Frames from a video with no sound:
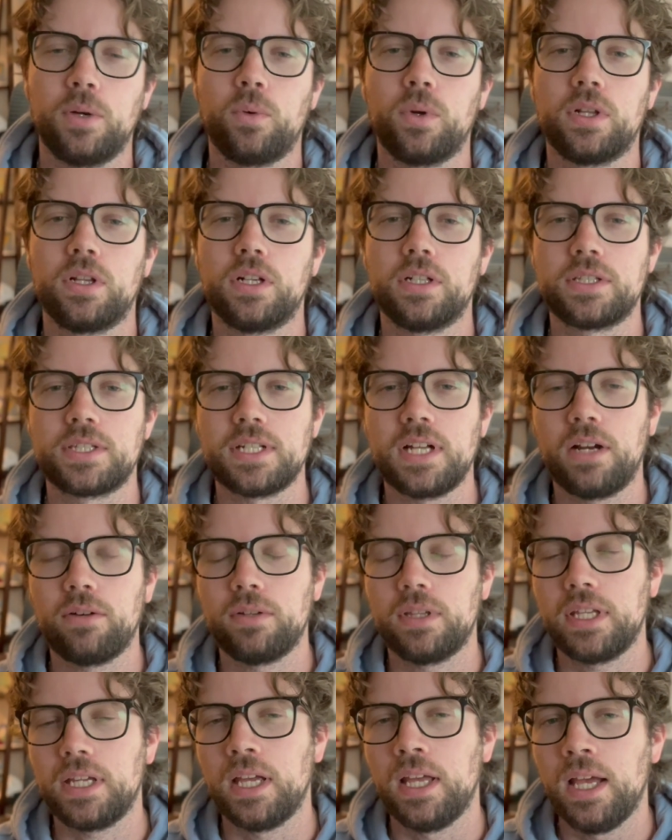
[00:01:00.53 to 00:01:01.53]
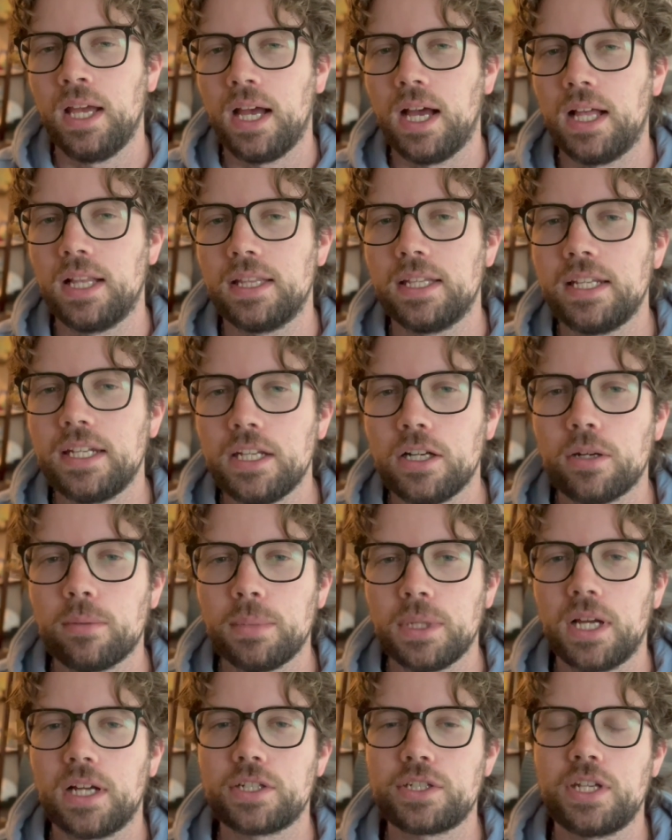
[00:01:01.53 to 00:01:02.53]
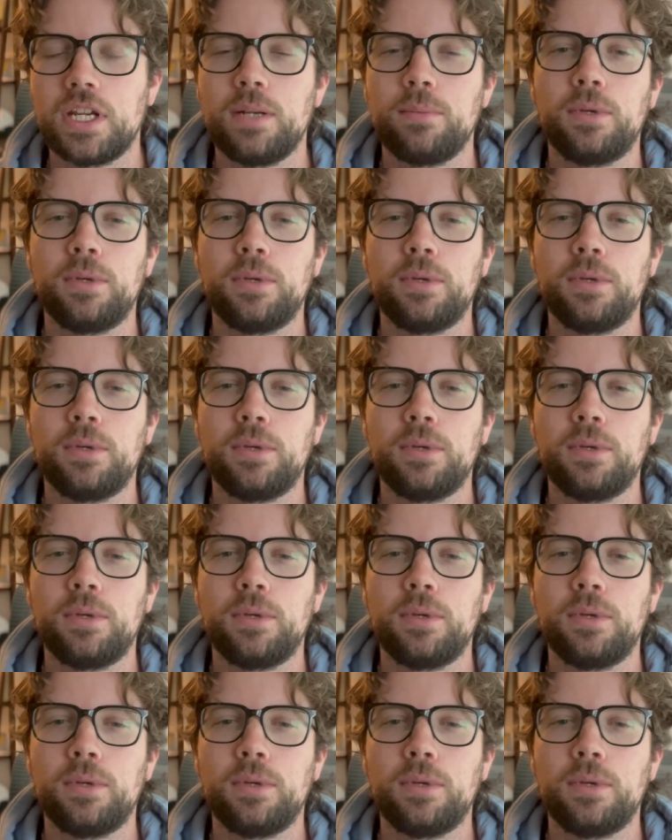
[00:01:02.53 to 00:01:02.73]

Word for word: where it's not really a linear blockchain,